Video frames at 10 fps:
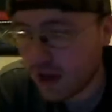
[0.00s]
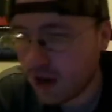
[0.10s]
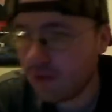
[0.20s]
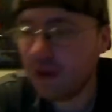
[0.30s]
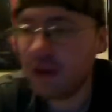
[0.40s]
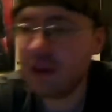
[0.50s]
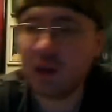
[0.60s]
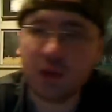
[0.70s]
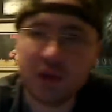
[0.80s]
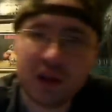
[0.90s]
out,
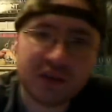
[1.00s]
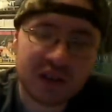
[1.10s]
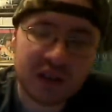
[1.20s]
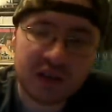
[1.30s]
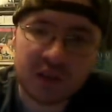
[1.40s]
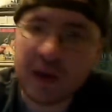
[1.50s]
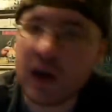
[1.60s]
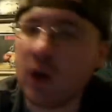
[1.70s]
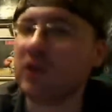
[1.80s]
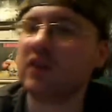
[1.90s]
they realize they need some
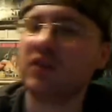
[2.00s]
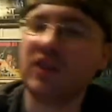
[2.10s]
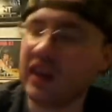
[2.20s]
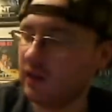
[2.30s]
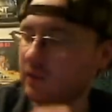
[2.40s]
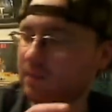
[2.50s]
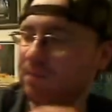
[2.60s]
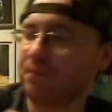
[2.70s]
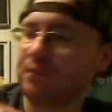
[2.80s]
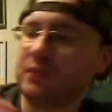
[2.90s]
help because they have,
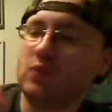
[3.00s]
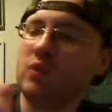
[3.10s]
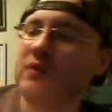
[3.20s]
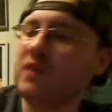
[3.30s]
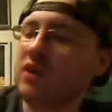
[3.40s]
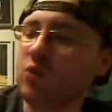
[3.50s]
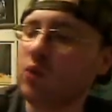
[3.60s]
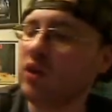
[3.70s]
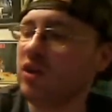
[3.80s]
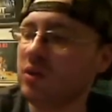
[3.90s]
when Vanessa
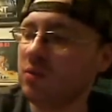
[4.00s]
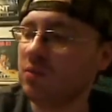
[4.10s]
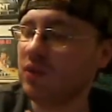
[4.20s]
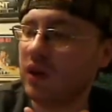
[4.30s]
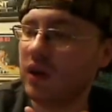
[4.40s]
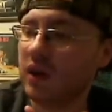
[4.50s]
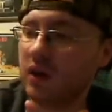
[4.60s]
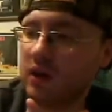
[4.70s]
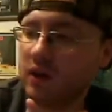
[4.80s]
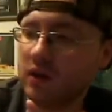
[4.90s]
Williams,
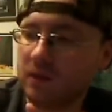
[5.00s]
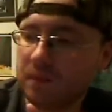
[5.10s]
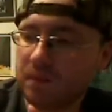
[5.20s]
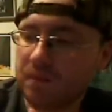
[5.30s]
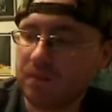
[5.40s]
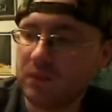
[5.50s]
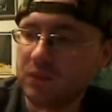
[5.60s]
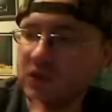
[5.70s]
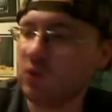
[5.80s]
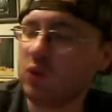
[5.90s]

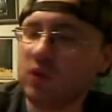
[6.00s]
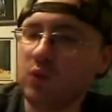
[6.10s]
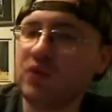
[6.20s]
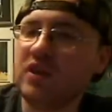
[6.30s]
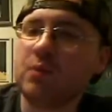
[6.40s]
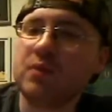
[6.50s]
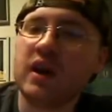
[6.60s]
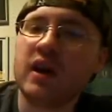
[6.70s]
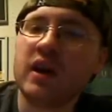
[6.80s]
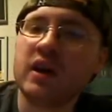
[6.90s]
she was working with the
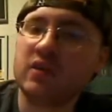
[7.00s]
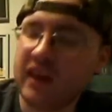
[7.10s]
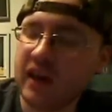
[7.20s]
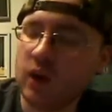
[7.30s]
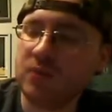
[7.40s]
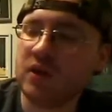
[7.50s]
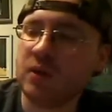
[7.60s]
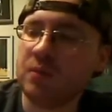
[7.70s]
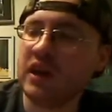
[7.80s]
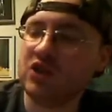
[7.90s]
FBI to help
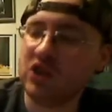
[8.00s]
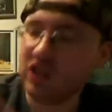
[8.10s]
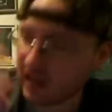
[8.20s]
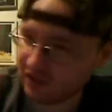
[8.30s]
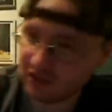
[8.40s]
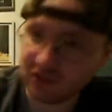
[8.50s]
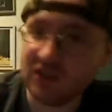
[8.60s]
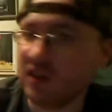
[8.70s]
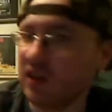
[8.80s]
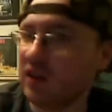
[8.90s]
them and she got this
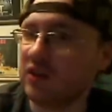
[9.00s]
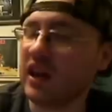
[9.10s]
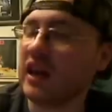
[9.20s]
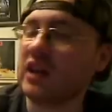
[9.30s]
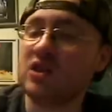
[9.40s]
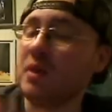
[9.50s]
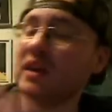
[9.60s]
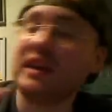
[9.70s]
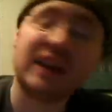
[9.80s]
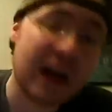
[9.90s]
disc and she
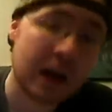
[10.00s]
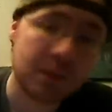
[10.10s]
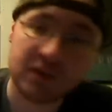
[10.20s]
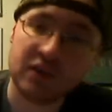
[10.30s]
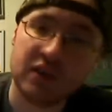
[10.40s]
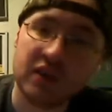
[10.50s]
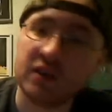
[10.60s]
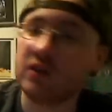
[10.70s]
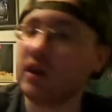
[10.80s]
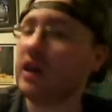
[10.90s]
made a copy of the
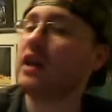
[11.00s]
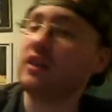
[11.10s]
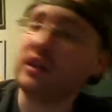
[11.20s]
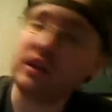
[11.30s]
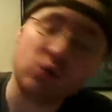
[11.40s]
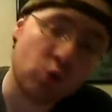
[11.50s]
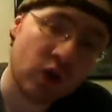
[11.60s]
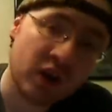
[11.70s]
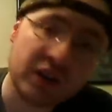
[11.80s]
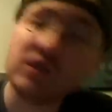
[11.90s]
disc. They need to
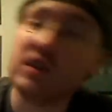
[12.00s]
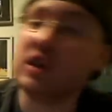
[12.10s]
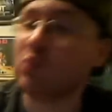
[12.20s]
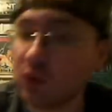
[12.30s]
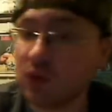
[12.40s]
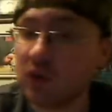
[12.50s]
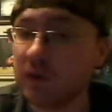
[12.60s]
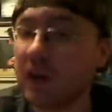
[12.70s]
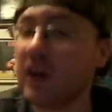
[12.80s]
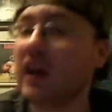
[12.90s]
run it to get
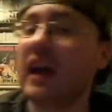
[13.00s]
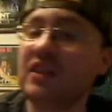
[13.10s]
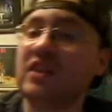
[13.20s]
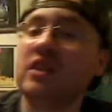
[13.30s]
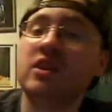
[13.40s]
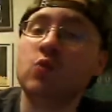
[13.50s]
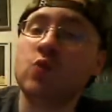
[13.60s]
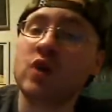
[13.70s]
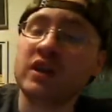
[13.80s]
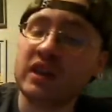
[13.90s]
proof and they need to
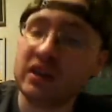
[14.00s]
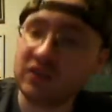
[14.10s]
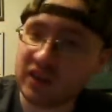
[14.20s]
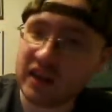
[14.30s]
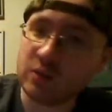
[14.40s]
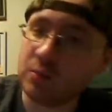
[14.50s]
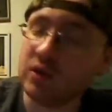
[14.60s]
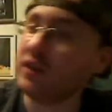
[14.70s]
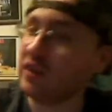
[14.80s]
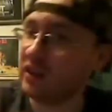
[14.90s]
run it inside the
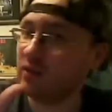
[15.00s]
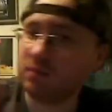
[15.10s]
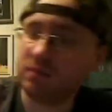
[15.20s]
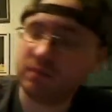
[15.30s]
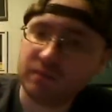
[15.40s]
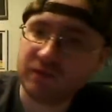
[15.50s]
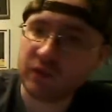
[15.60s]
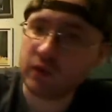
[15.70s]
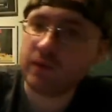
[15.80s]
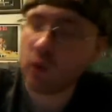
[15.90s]
building that's
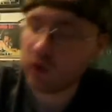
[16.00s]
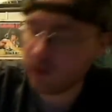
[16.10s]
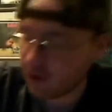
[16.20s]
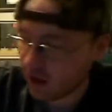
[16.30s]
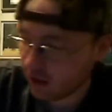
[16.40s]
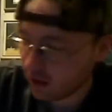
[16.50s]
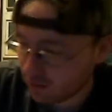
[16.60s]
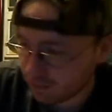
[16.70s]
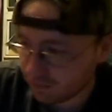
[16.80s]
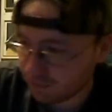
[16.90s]
very
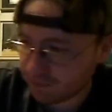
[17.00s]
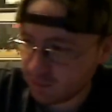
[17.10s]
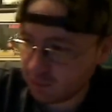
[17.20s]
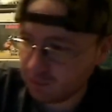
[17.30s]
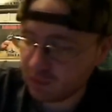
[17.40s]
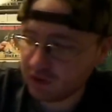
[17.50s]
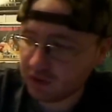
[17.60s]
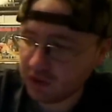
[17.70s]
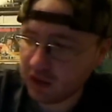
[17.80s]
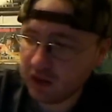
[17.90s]
fortified
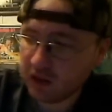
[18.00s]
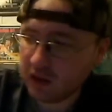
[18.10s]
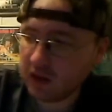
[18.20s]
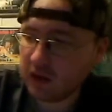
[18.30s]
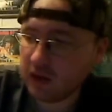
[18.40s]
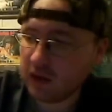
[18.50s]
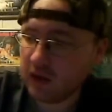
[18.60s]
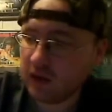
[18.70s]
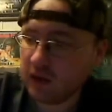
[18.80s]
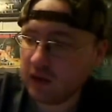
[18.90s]
place that
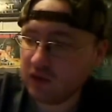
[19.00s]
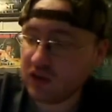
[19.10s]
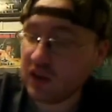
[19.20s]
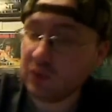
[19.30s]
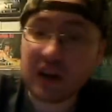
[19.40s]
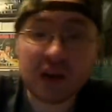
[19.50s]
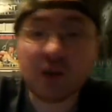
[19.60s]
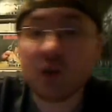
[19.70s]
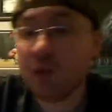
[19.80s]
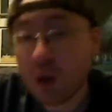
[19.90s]
James Caan's
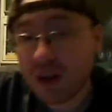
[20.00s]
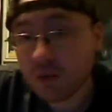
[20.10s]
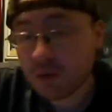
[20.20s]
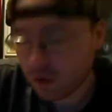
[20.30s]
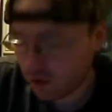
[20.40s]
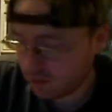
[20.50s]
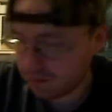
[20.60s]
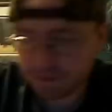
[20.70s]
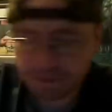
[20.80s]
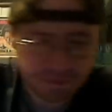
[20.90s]
going to be waiting for
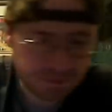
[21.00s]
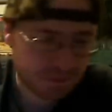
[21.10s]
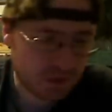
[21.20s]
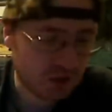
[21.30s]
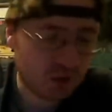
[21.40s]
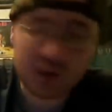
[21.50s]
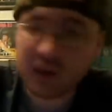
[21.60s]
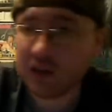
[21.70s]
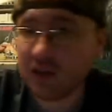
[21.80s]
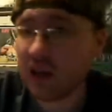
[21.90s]
them. And so
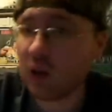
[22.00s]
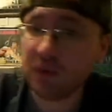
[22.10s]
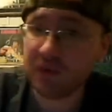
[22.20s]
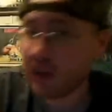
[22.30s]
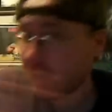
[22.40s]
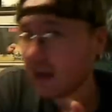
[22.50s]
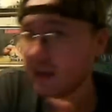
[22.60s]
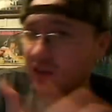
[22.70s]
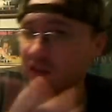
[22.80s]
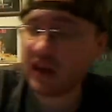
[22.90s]
they get the help of the
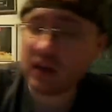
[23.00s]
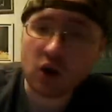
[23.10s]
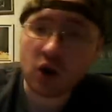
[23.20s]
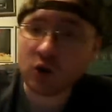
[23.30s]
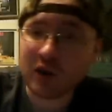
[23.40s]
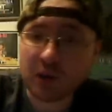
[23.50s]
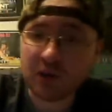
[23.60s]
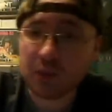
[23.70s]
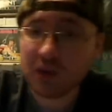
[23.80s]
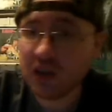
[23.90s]
guy that Arnold
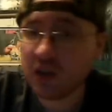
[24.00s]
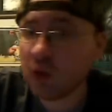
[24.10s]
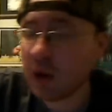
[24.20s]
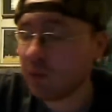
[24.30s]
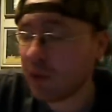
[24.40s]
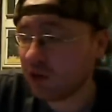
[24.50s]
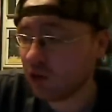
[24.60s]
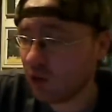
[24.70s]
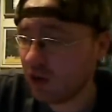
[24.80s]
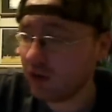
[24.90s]
helped at the beginning, Robert
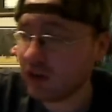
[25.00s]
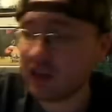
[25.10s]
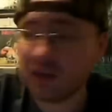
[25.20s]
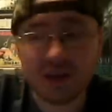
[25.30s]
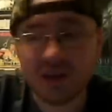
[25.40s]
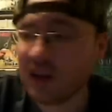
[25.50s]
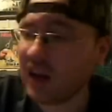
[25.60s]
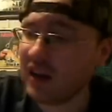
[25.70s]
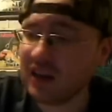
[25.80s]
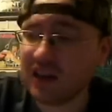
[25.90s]
Pastorelli. And this
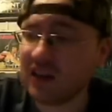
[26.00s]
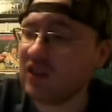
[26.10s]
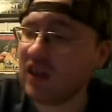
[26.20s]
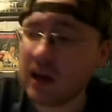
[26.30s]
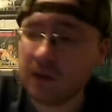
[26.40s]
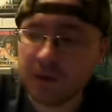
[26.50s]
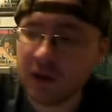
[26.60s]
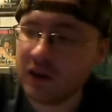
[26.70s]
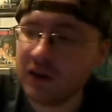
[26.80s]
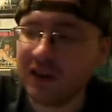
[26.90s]
guy, again, he's a lot of
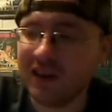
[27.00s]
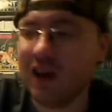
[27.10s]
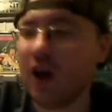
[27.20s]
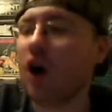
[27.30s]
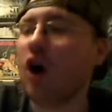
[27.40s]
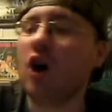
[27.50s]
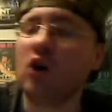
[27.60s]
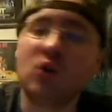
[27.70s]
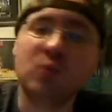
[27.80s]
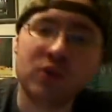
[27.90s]
fun.
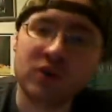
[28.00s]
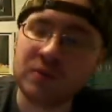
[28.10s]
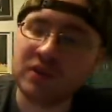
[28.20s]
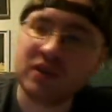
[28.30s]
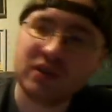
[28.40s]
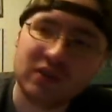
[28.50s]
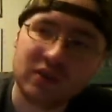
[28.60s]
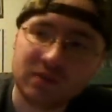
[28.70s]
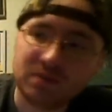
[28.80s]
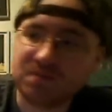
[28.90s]
Arnold put him in
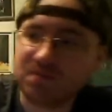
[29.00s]
this,